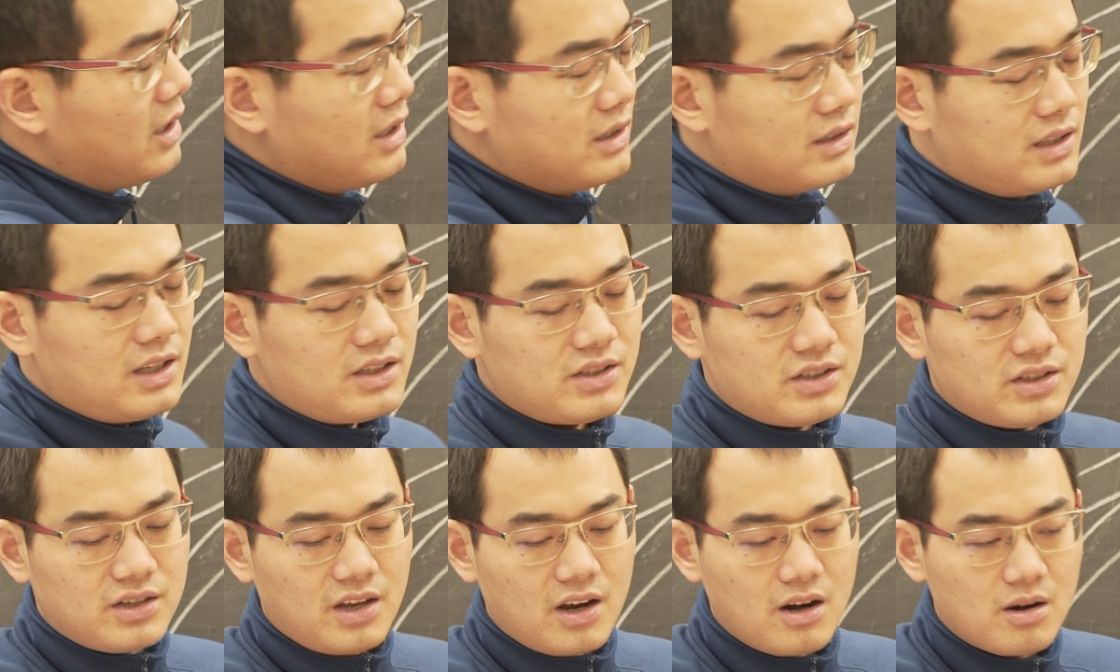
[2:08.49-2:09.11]

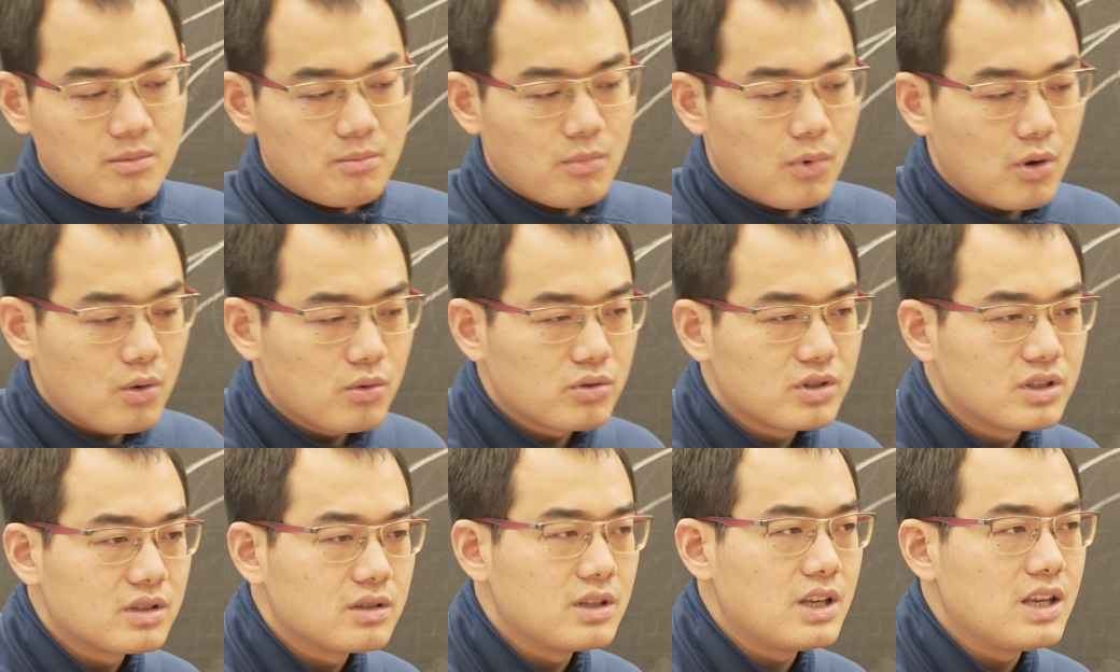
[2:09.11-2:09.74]
This shear
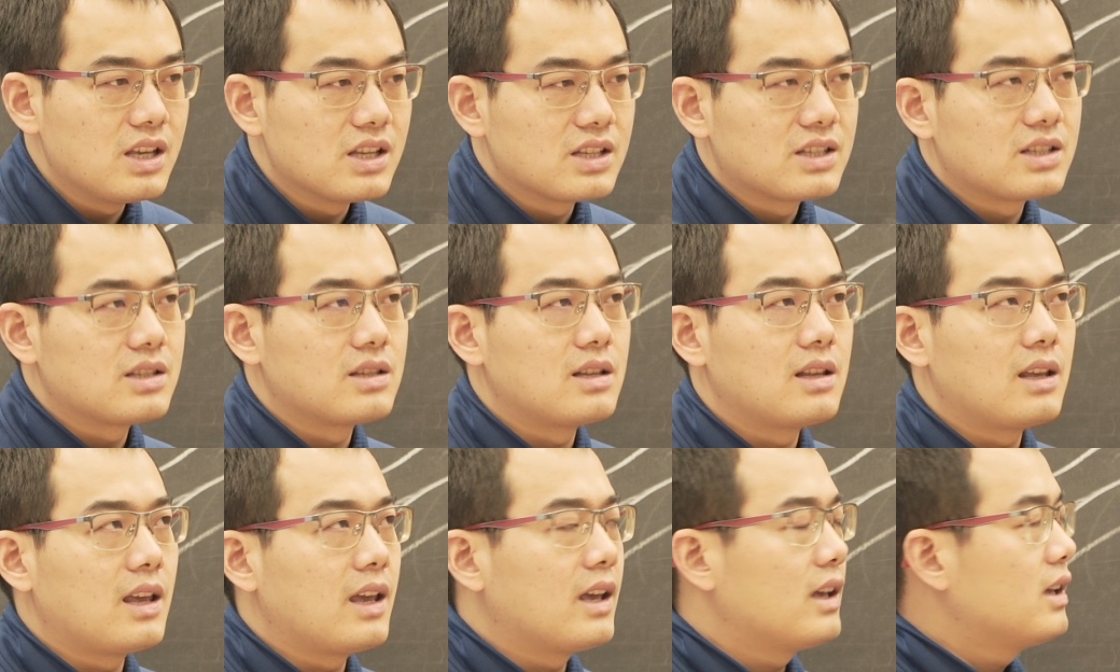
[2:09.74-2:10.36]
mode is
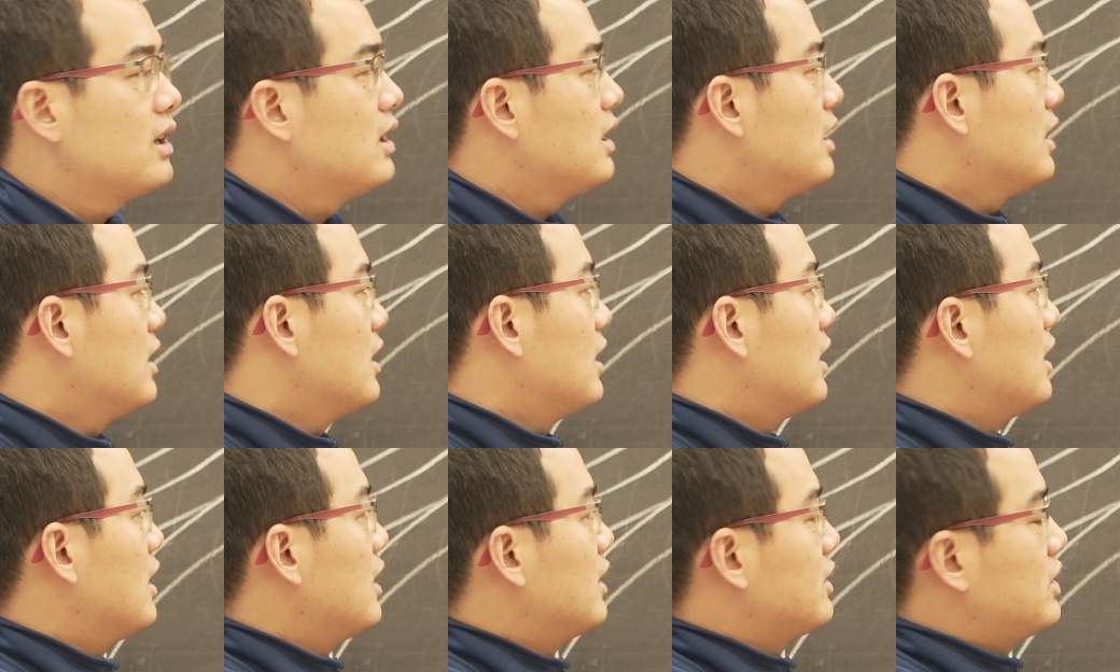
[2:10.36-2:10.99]
the
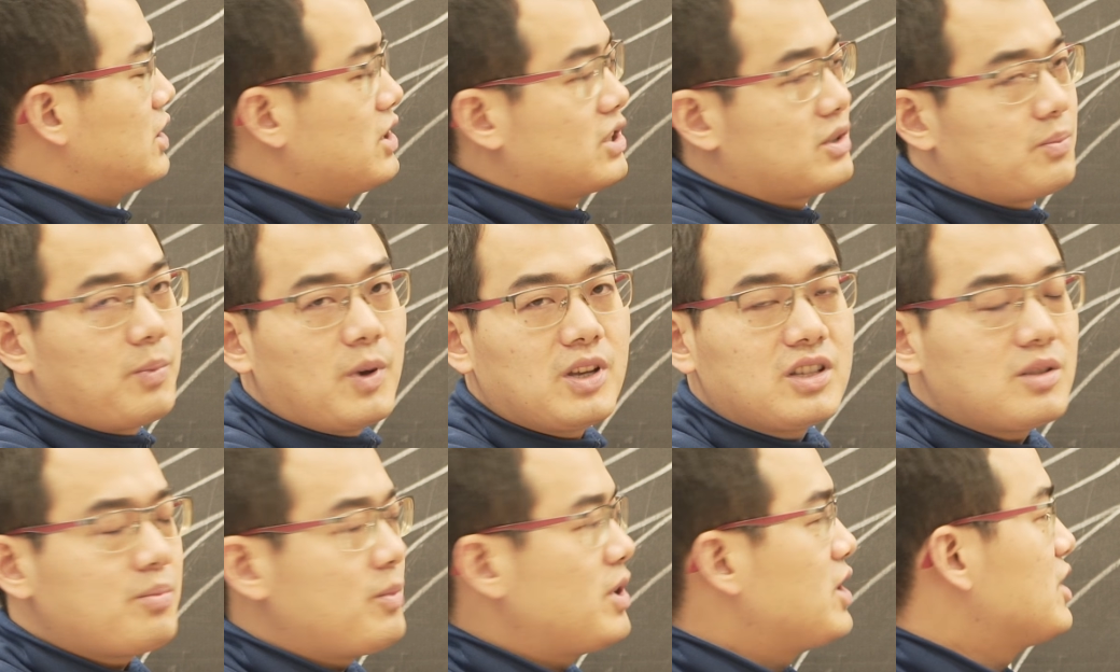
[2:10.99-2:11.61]

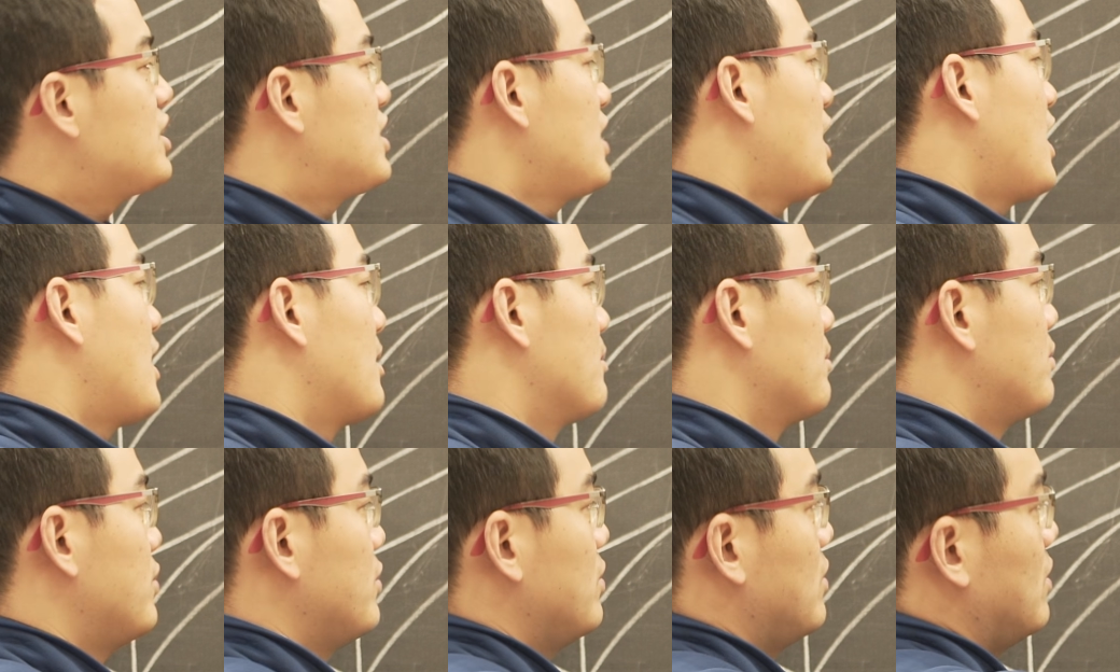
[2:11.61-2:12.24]
displacement
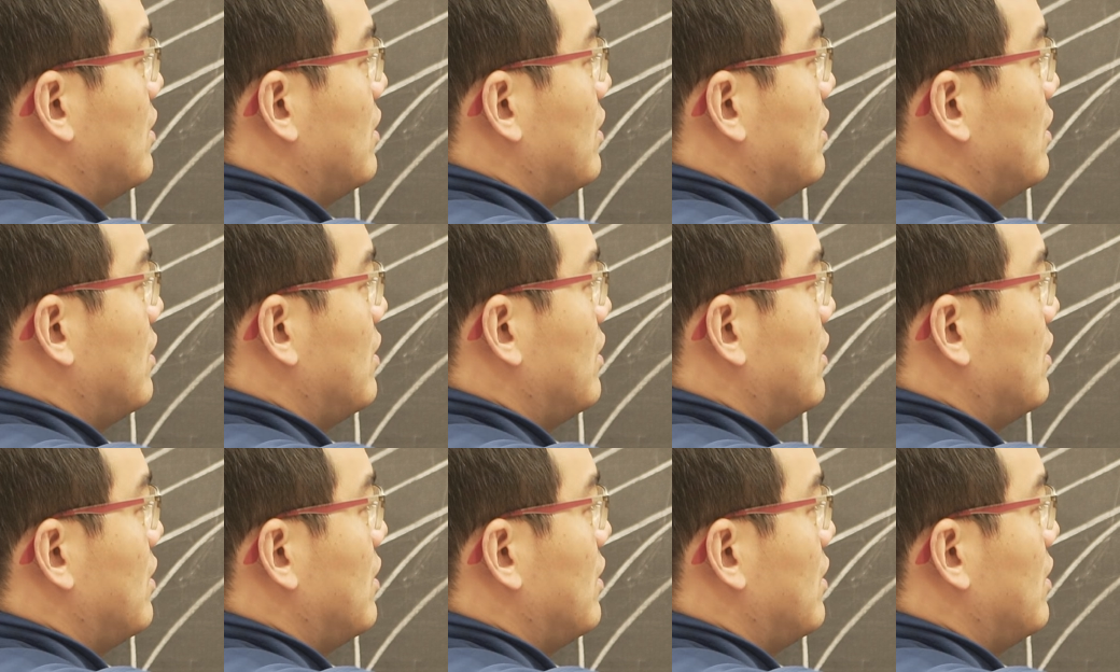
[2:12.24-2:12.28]
jump